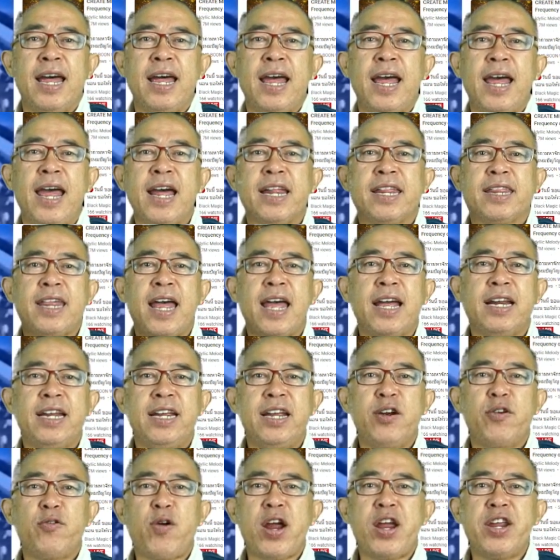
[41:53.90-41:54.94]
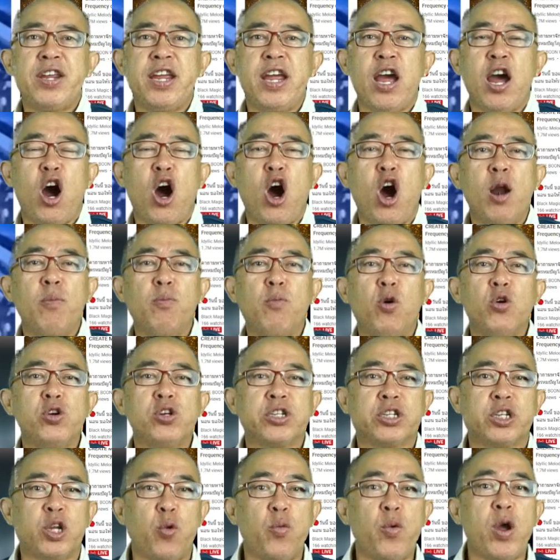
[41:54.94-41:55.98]
Exactly right here,
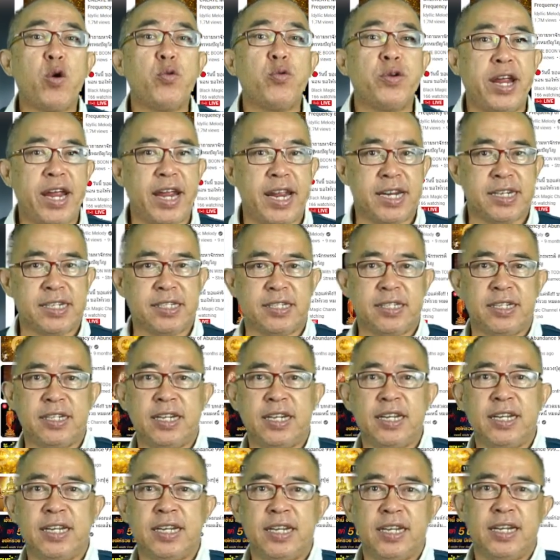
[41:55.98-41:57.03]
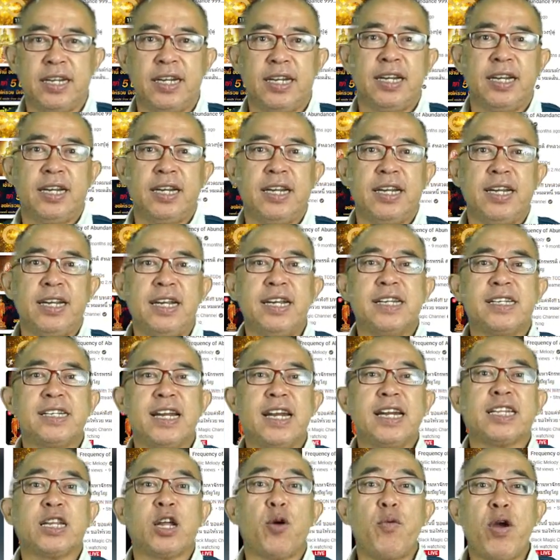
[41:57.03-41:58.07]
almost 12 days. He
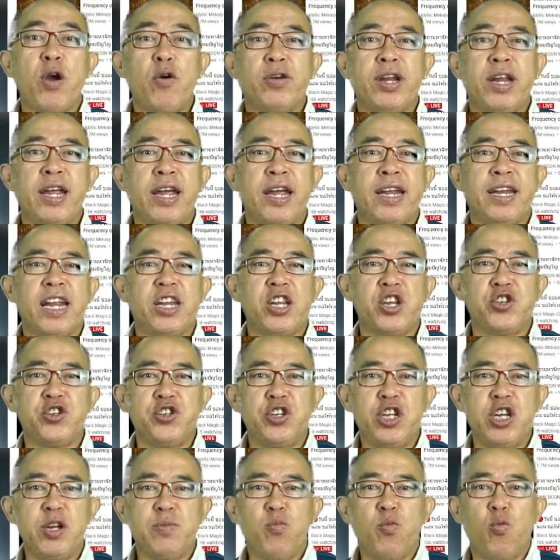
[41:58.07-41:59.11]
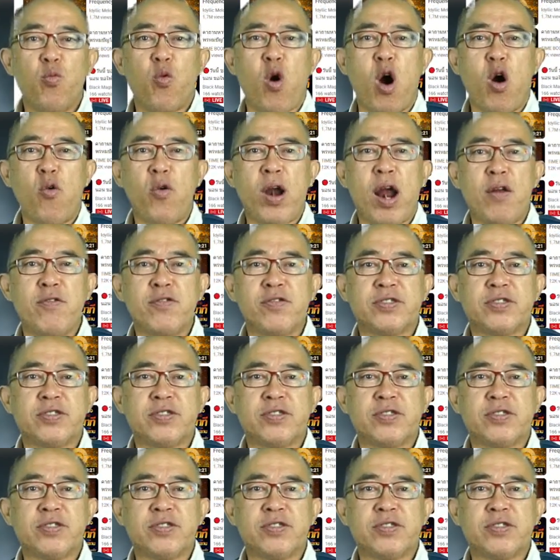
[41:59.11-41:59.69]
said 12 days that the sheep walk around in